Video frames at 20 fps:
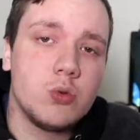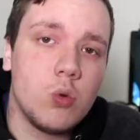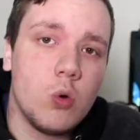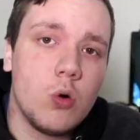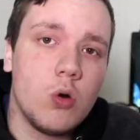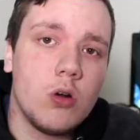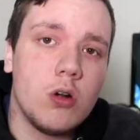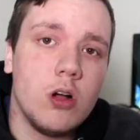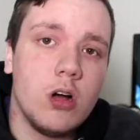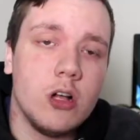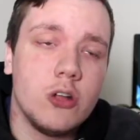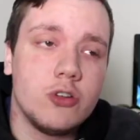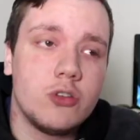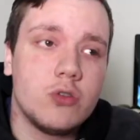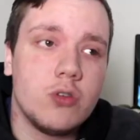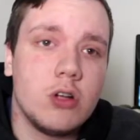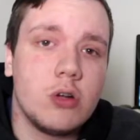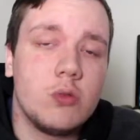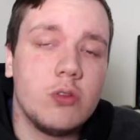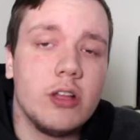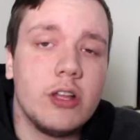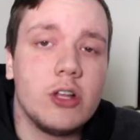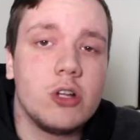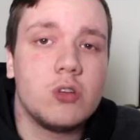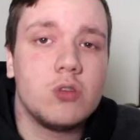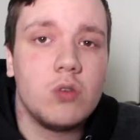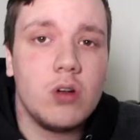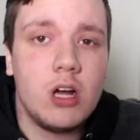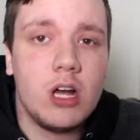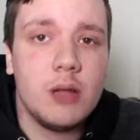war on drug-related
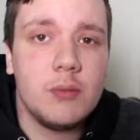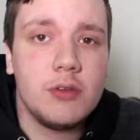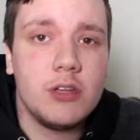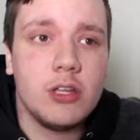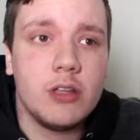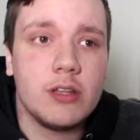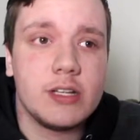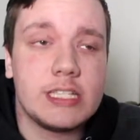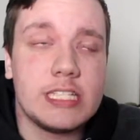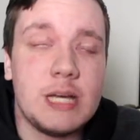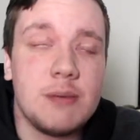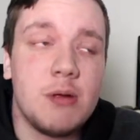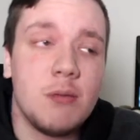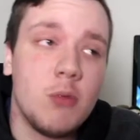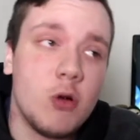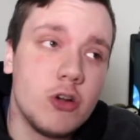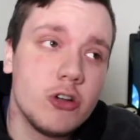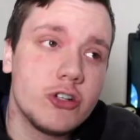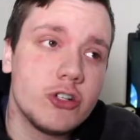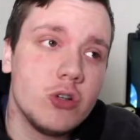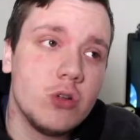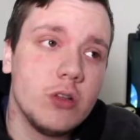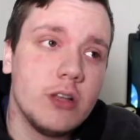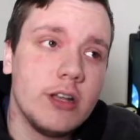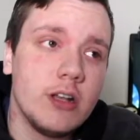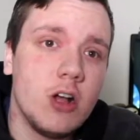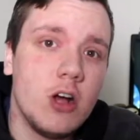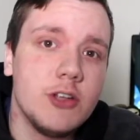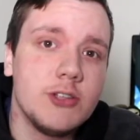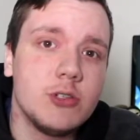crime, killing Simon Marshall,
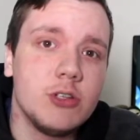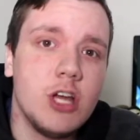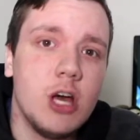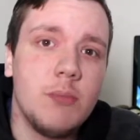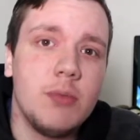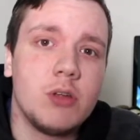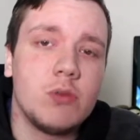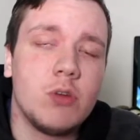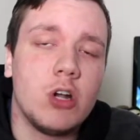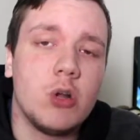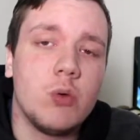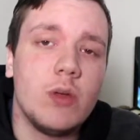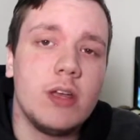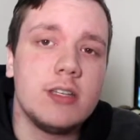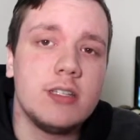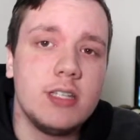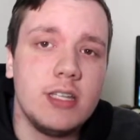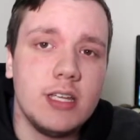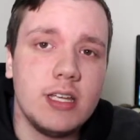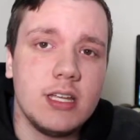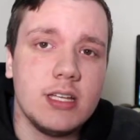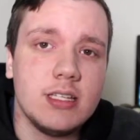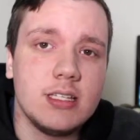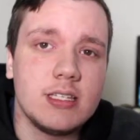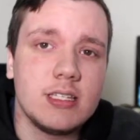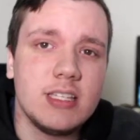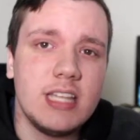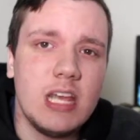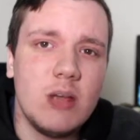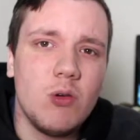and also helping runaway
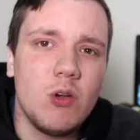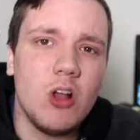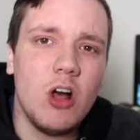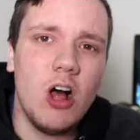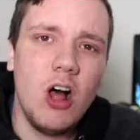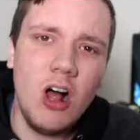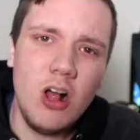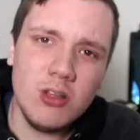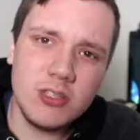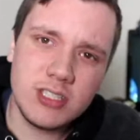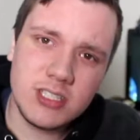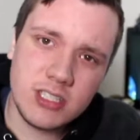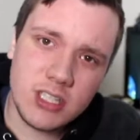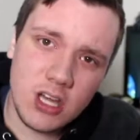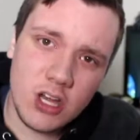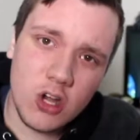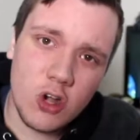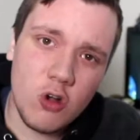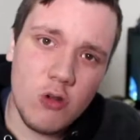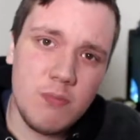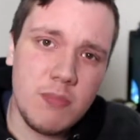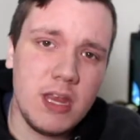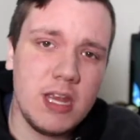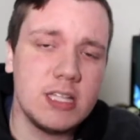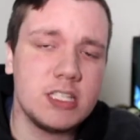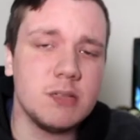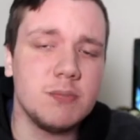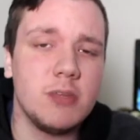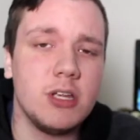teens. They would also meet some